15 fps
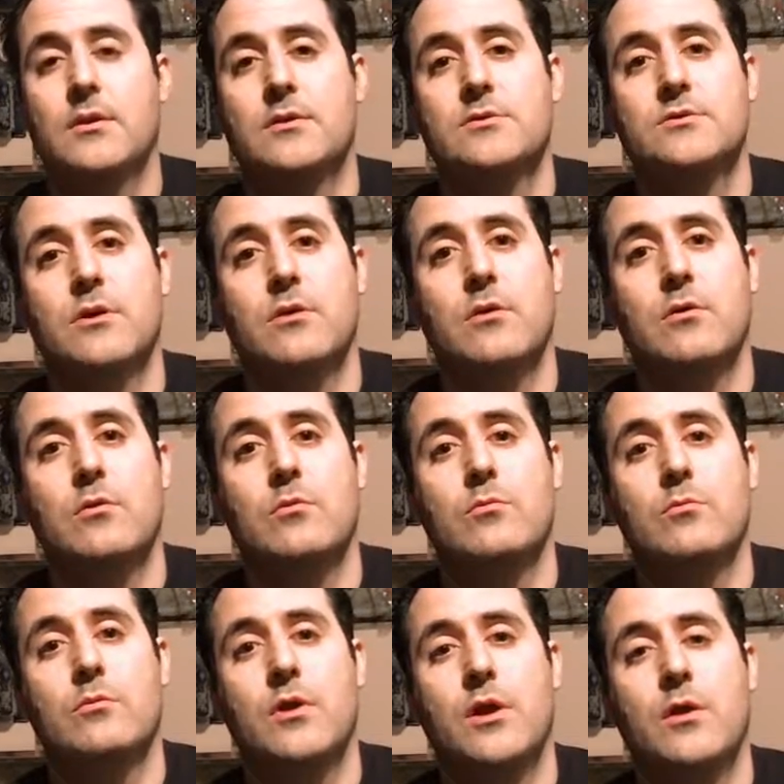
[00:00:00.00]
So
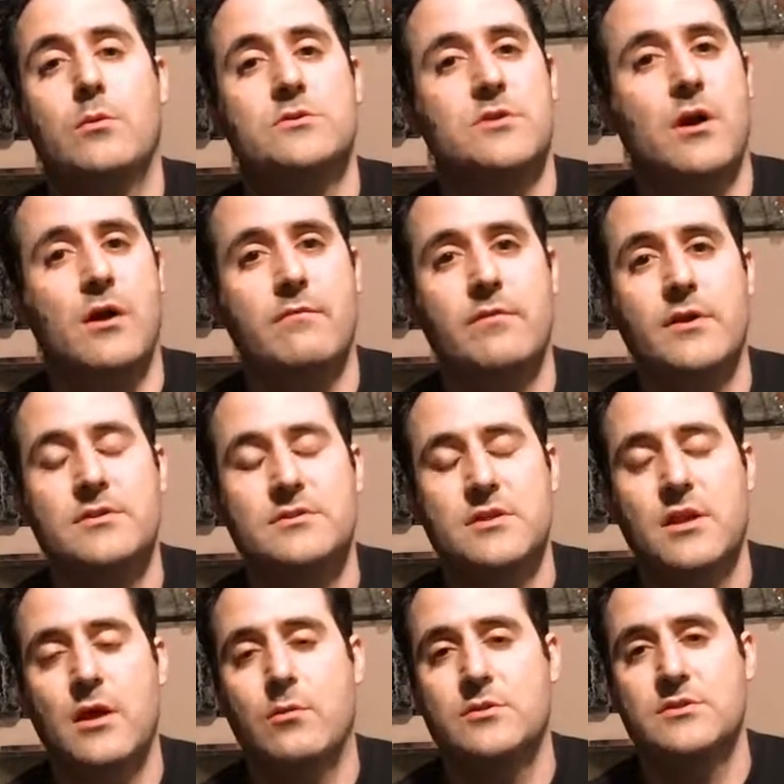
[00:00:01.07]
it was obvious
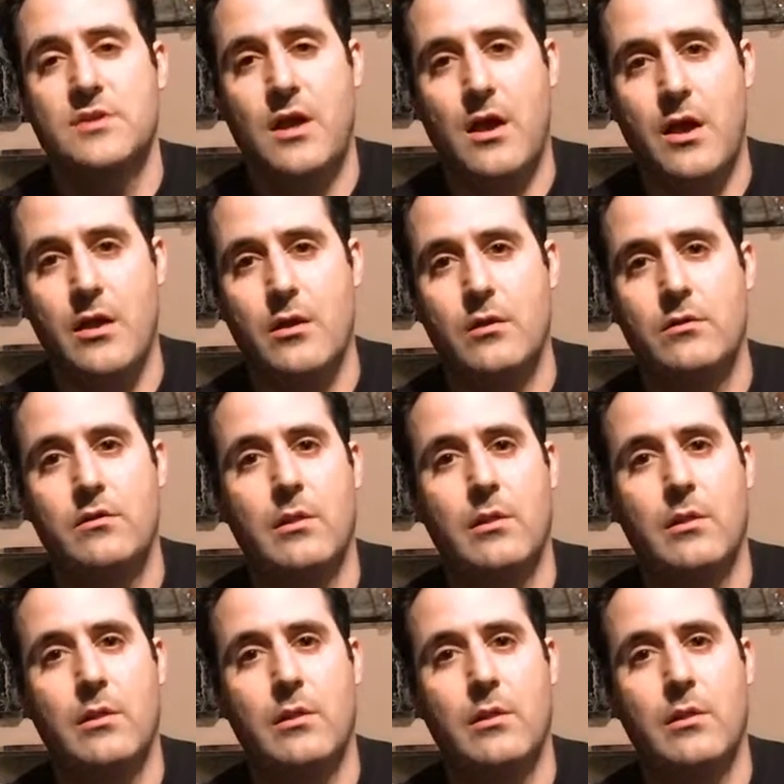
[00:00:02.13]
that I was tired,